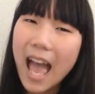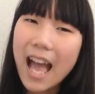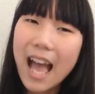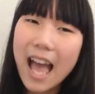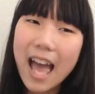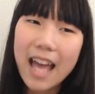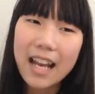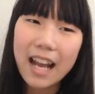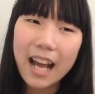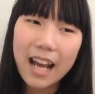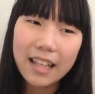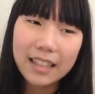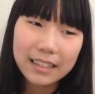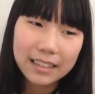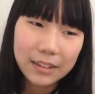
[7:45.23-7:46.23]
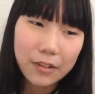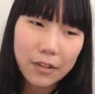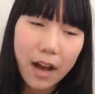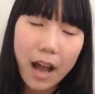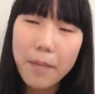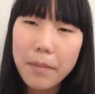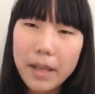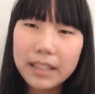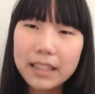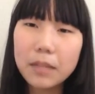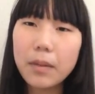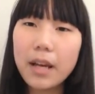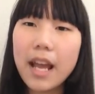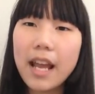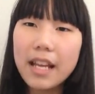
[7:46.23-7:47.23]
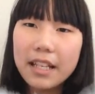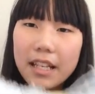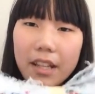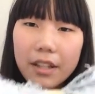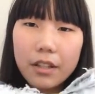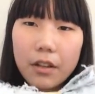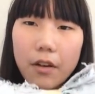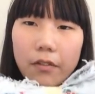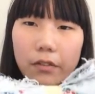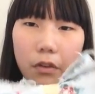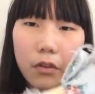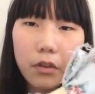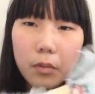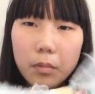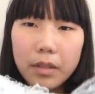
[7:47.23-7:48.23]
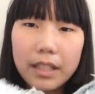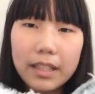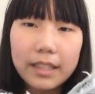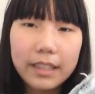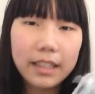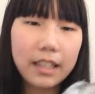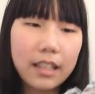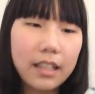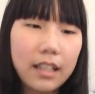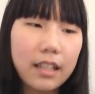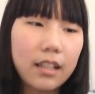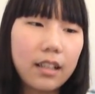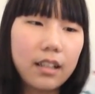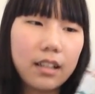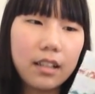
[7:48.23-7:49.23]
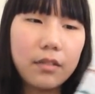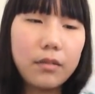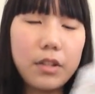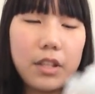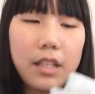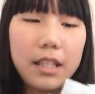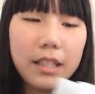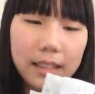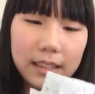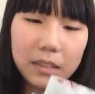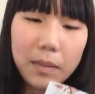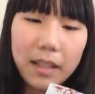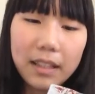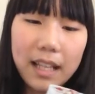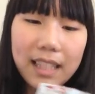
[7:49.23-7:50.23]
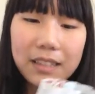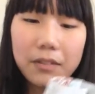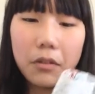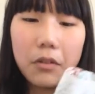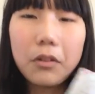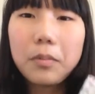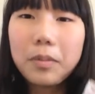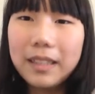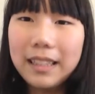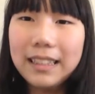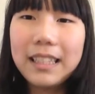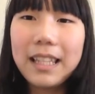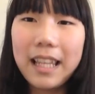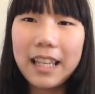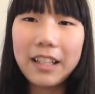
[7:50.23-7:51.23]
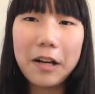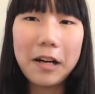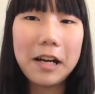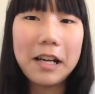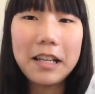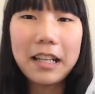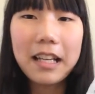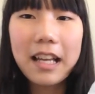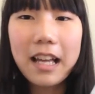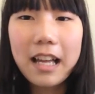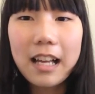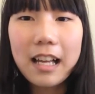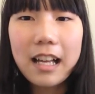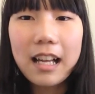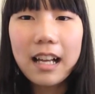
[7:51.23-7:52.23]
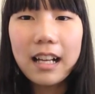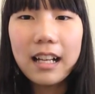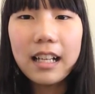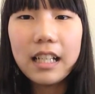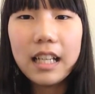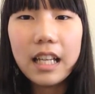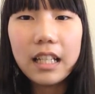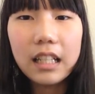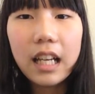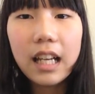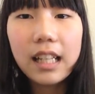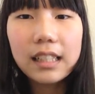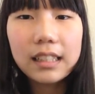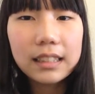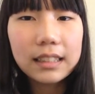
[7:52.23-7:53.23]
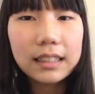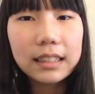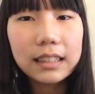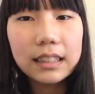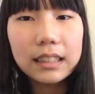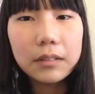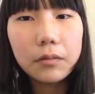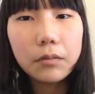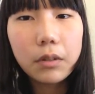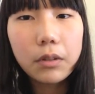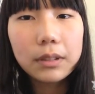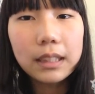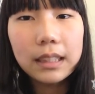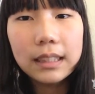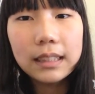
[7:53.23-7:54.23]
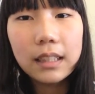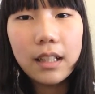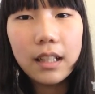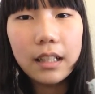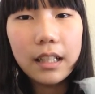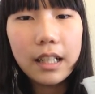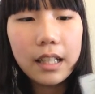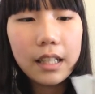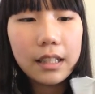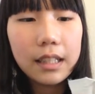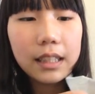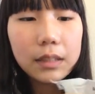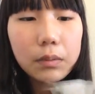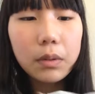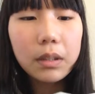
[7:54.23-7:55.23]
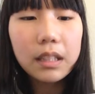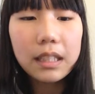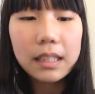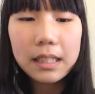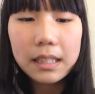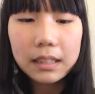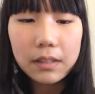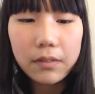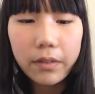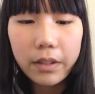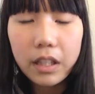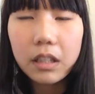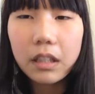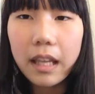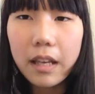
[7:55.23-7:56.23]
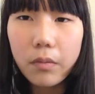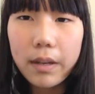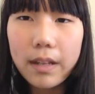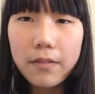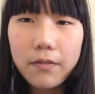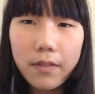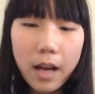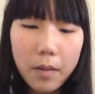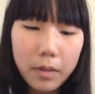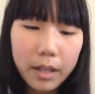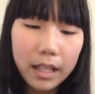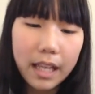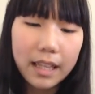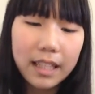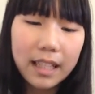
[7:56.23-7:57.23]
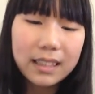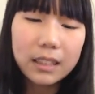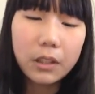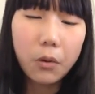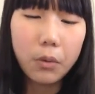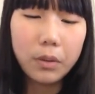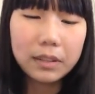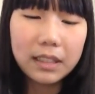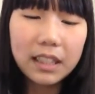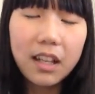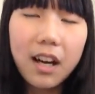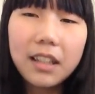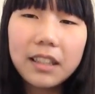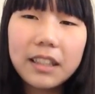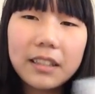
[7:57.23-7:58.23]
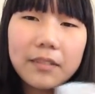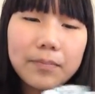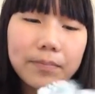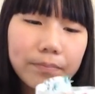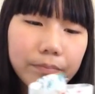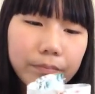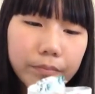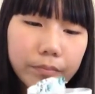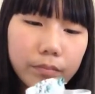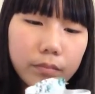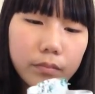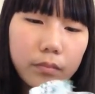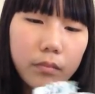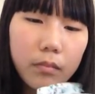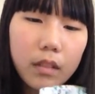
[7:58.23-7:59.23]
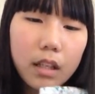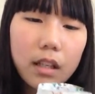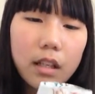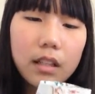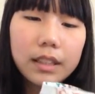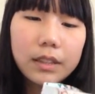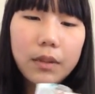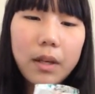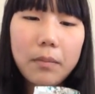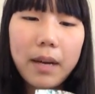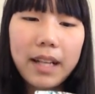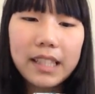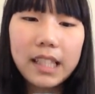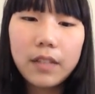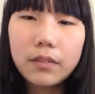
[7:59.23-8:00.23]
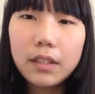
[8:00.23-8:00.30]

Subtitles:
And I picked up another floral print, and this is my last floral print, thank God. And it has these roses on it. This one is a very lightweight fabric. I think it's a quilting cotton. So I might have to